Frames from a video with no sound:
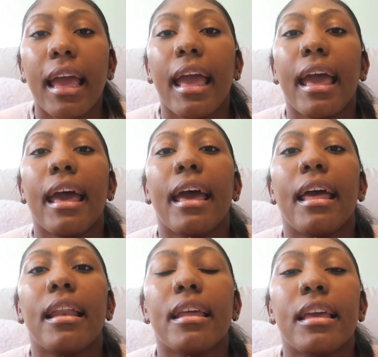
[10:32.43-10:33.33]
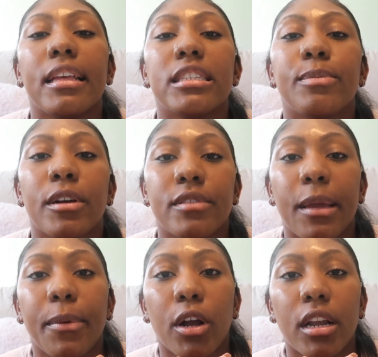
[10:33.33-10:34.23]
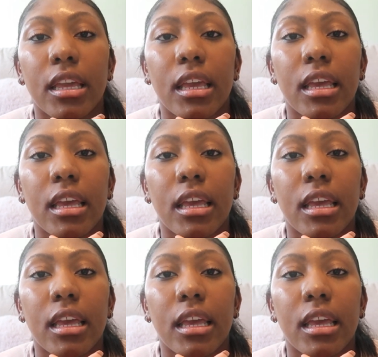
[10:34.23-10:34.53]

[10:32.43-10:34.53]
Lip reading: had his birthday party.